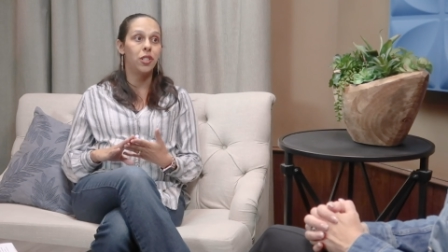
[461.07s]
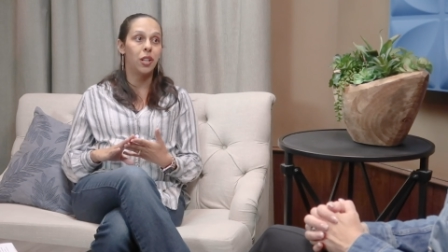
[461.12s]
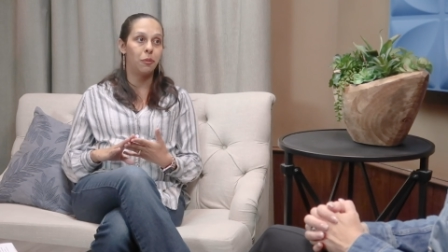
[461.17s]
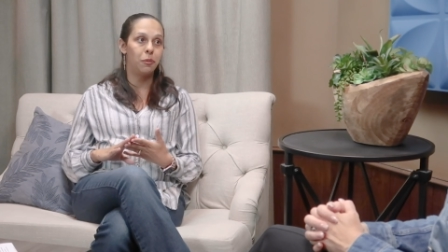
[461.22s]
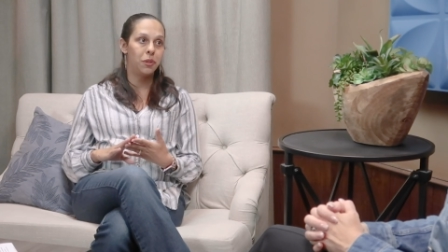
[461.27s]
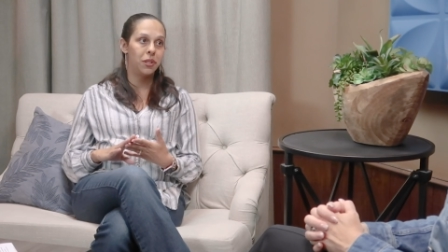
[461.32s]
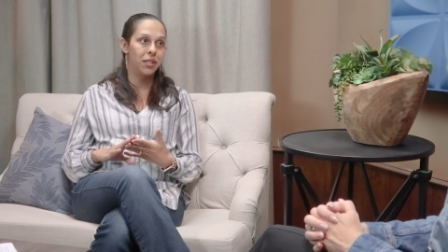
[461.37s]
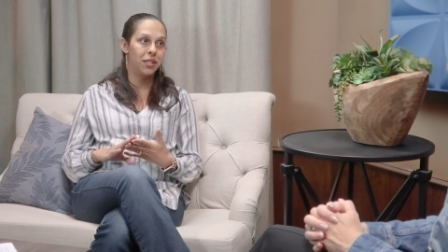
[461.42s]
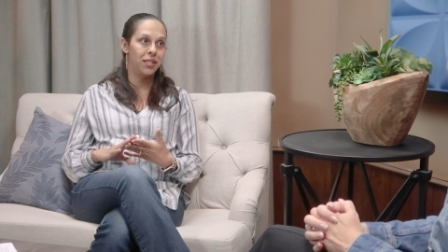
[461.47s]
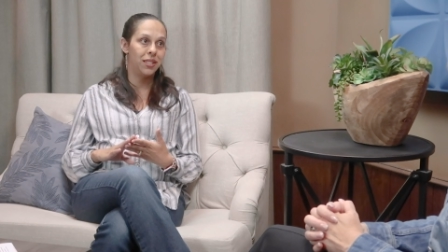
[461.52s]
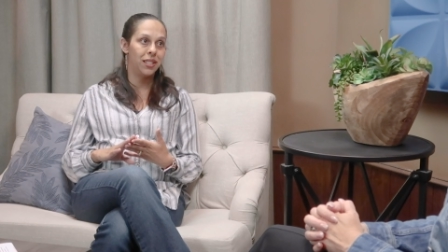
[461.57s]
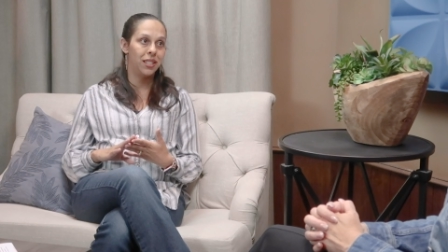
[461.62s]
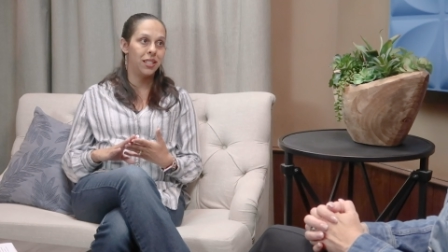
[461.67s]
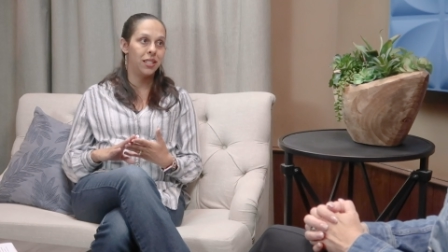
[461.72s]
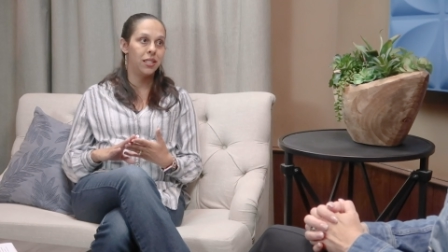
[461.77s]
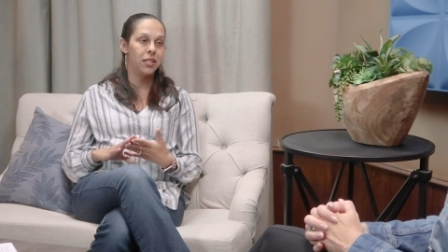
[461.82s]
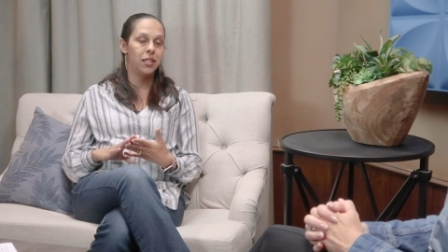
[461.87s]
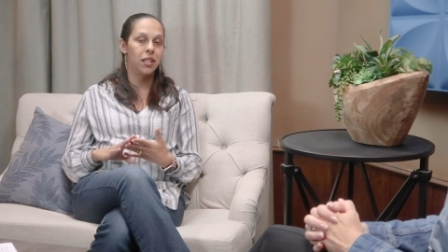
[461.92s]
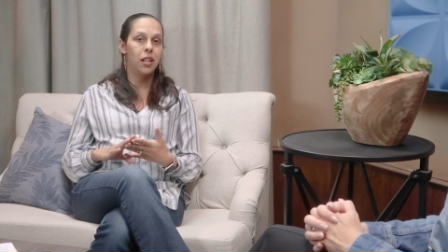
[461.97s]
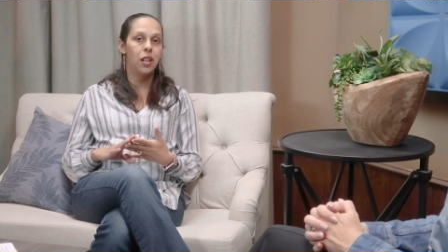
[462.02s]

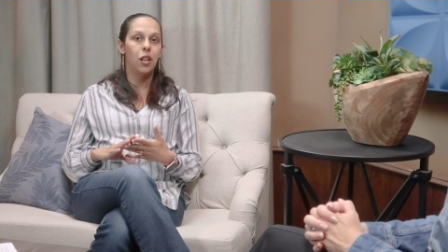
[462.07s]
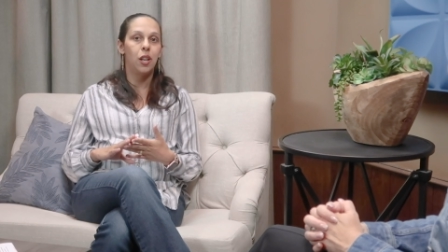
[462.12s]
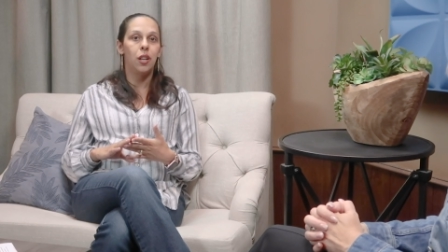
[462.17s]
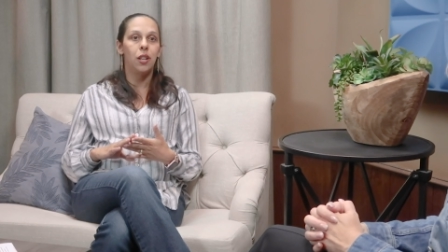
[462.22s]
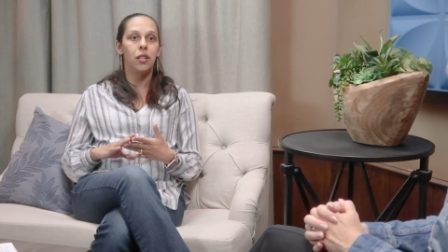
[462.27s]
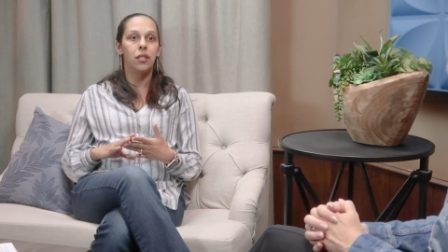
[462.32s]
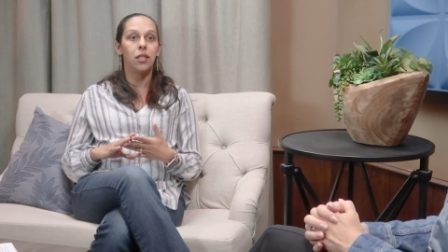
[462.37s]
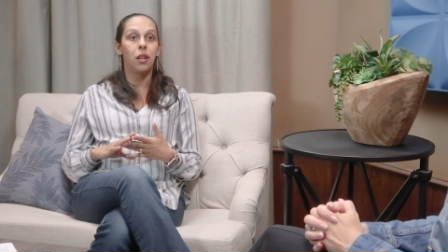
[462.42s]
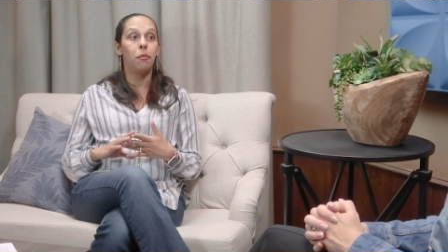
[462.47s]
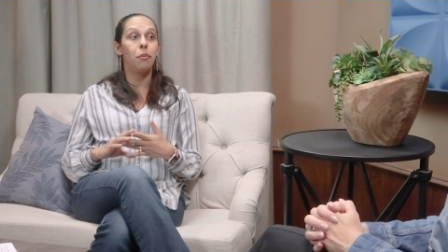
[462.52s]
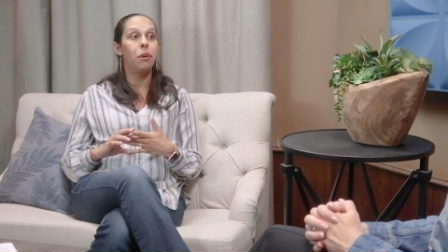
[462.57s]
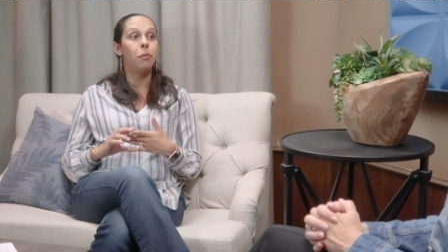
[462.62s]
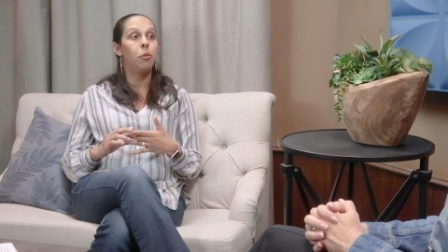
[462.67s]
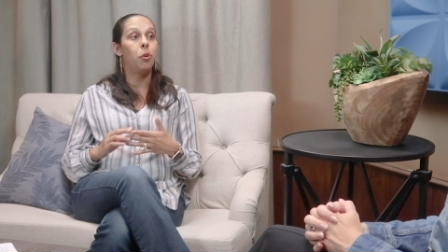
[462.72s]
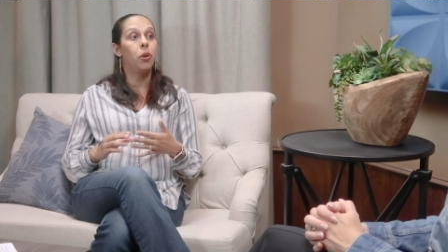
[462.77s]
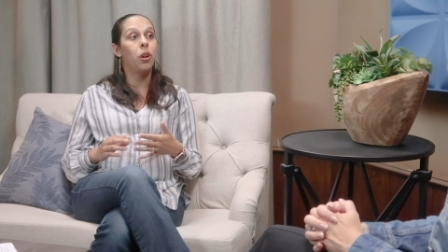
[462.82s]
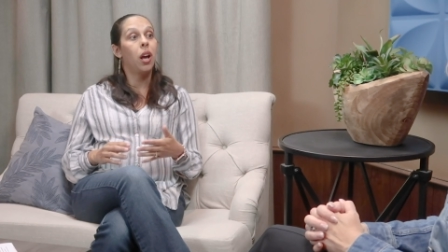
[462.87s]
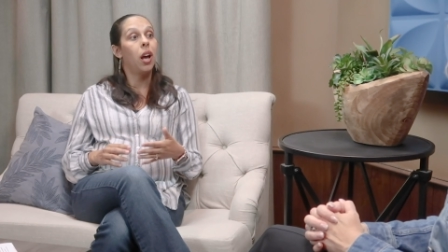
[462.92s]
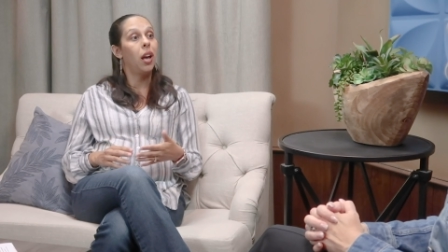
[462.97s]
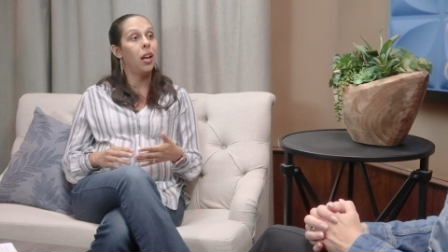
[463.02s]
substances. Mm-hmm. Some
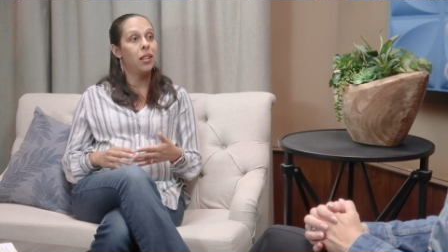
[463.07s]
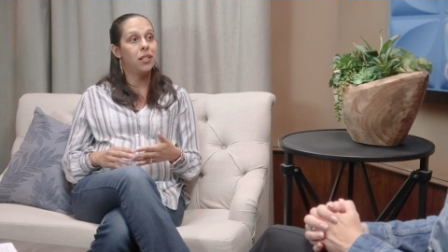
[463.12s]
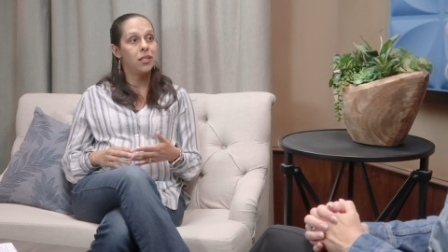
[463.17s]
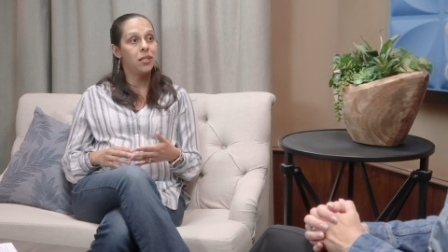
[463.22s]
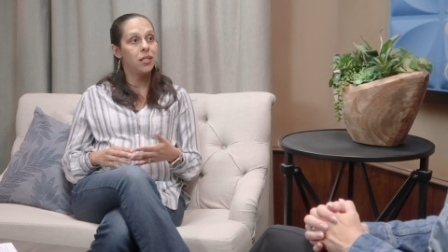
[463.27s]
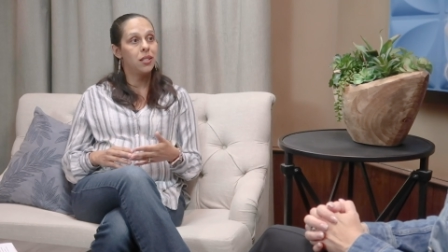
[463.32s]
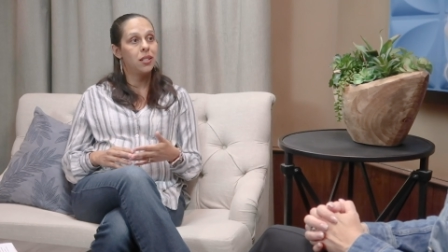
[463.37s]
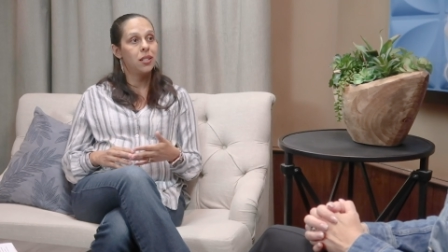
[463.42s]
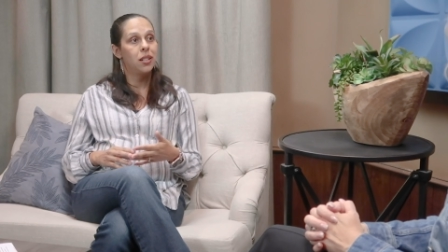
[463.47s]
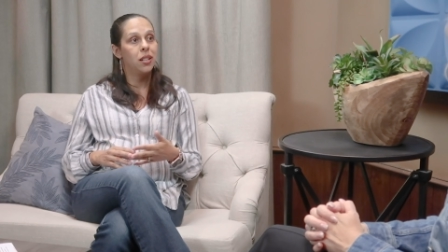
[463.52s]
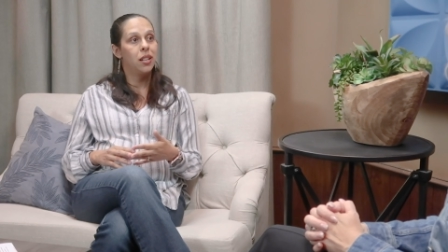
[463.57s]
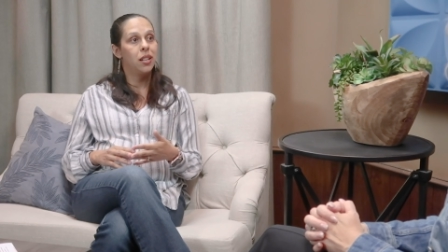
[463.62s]
people cut